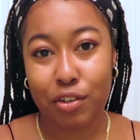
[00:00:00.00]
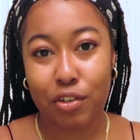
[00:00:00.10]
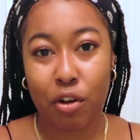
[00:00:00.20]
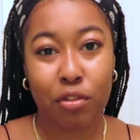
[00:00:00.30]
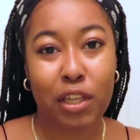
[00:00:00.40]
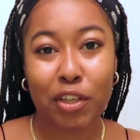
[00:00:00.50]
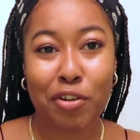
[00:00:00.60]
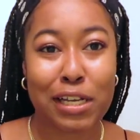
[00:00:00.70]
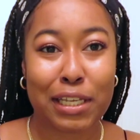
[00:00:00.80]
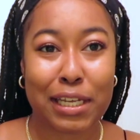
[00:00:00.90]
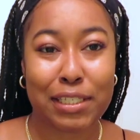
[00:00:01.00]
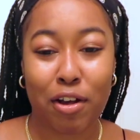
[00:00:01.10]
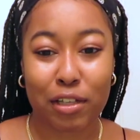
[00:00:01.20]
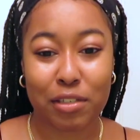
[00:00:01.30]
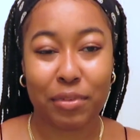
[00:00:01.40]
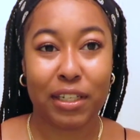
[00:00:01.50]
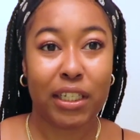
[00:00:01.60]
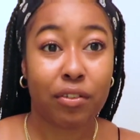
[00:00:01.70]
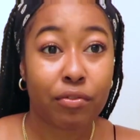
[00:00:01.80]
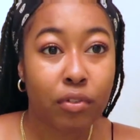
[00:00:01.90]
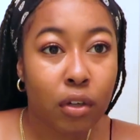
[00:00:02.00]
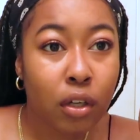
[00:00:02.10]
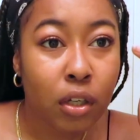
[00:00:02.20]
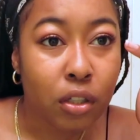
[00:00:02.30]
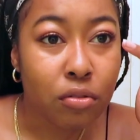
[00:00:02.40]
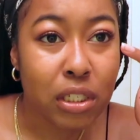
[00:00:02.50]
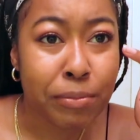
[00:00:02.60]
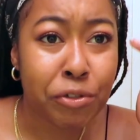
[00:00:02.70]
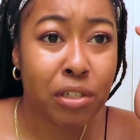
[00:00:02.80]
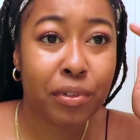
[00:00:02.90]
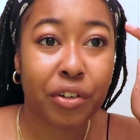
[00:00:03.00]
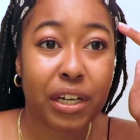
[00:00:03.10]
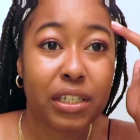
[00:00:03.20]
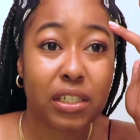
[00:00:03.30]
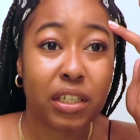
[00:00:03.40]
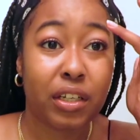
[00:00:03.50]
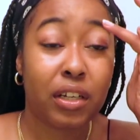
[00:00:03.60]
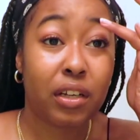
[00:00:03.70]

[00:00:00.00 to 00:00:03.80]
don't think you guys can't talk to me. Like, if you see me do something crazy,